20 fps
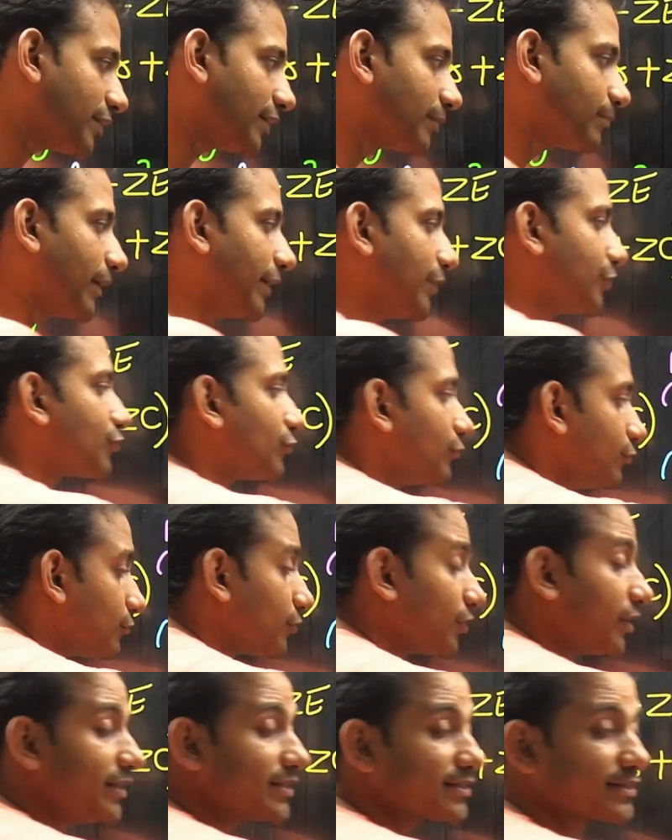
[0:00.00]
it might show you
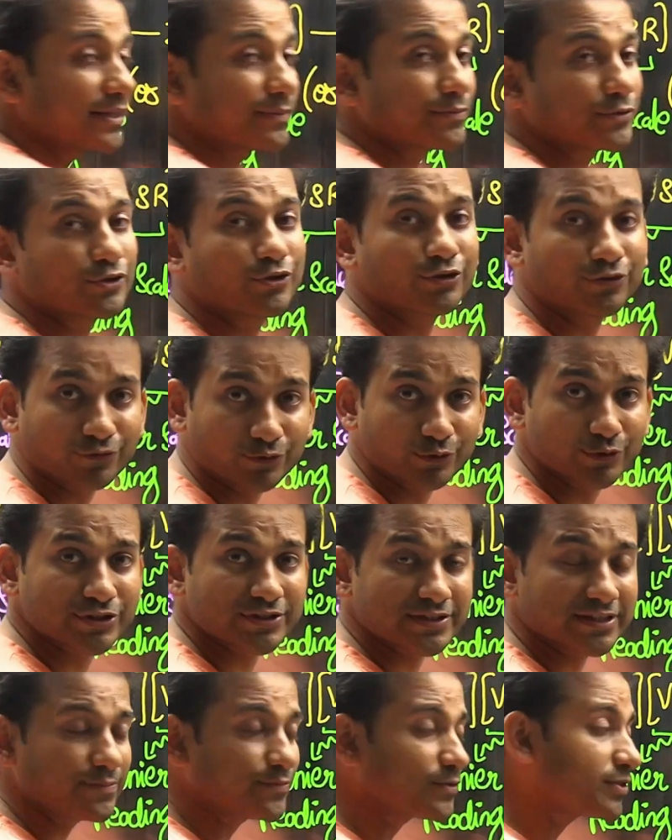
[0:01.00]
3 steps or 4
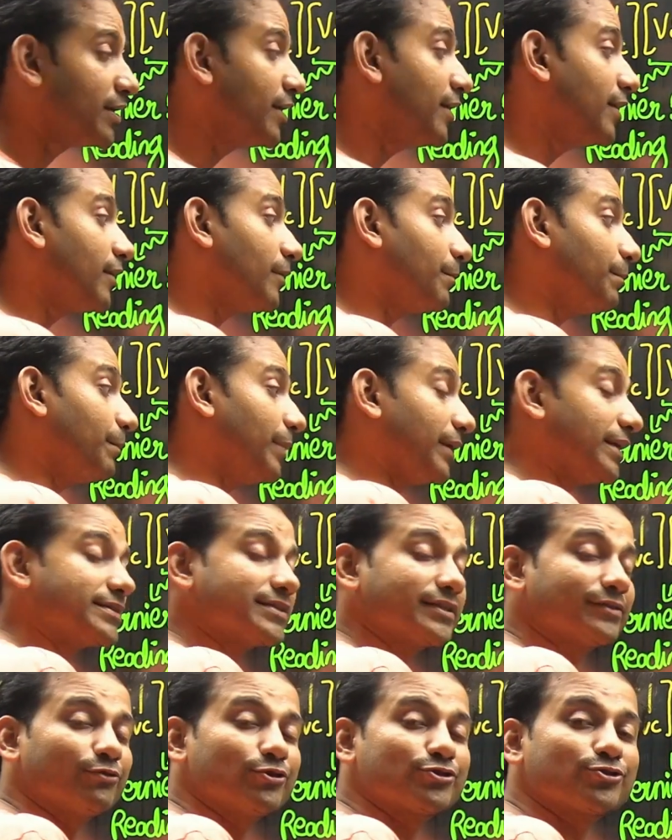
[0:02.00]
steps because
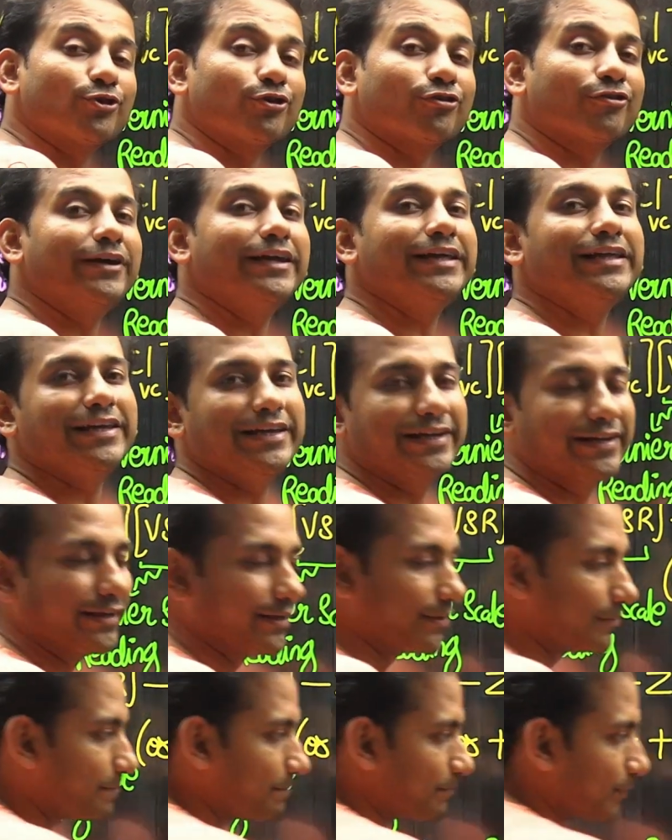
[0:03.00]
it was already
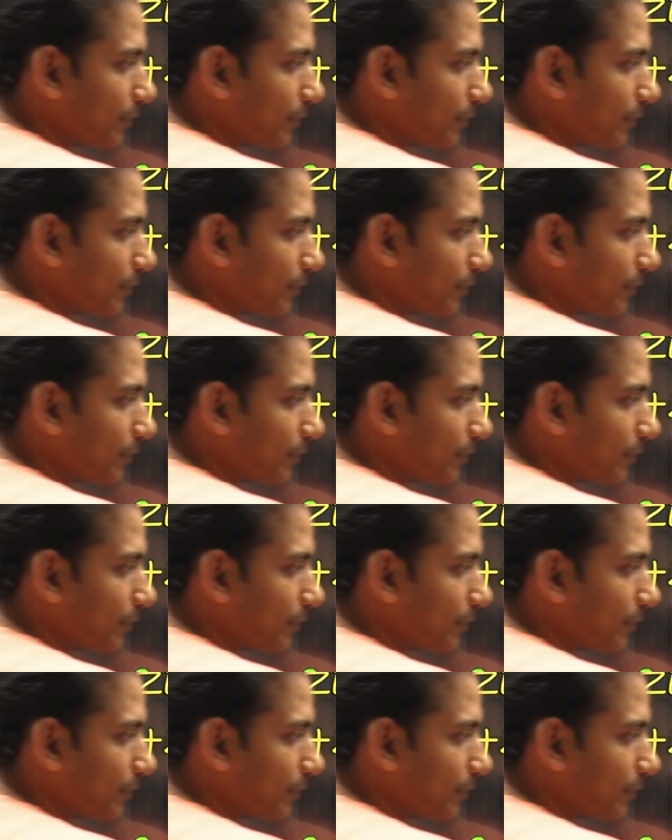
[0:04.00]
leading.